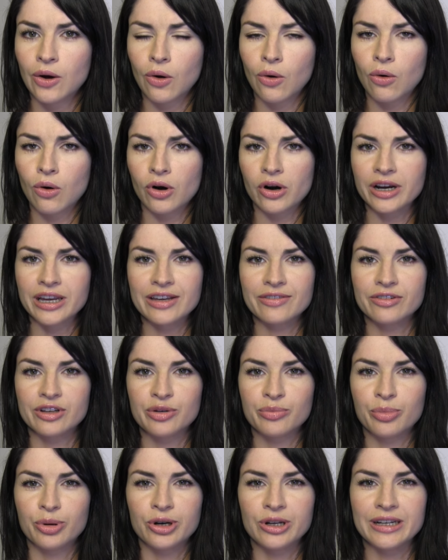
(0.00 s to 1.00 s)
or
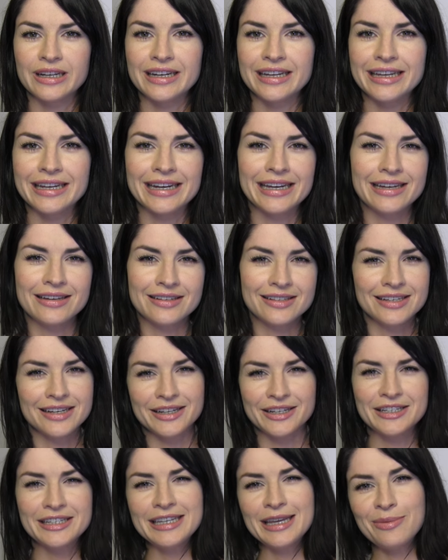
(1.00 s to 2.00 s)
even put it in his
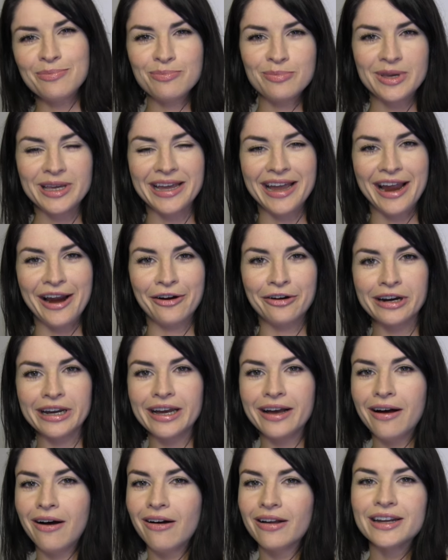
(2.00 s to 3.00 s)
tip me
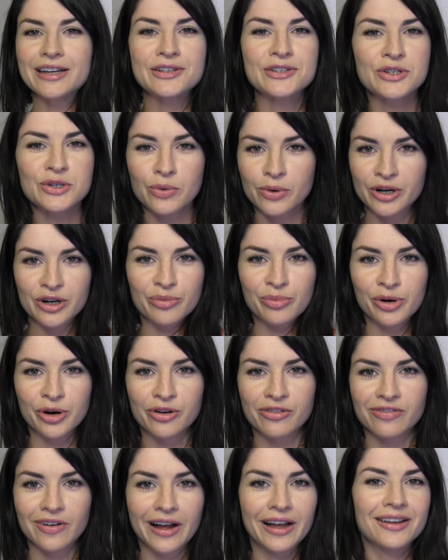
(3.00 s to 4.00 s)
area on his Twitter
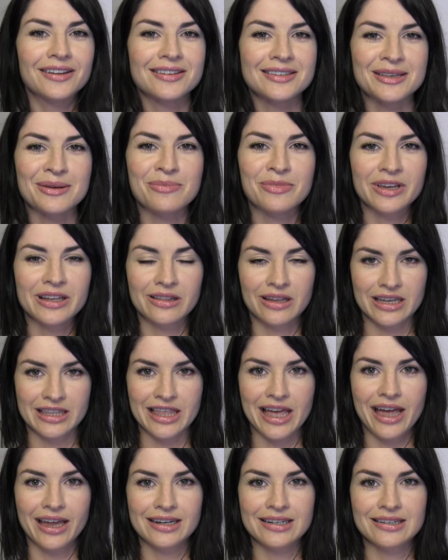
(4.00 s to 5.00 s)
profile, something like
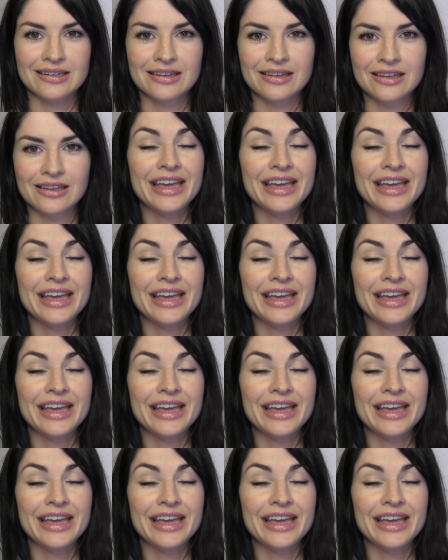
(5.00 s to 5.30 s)
that,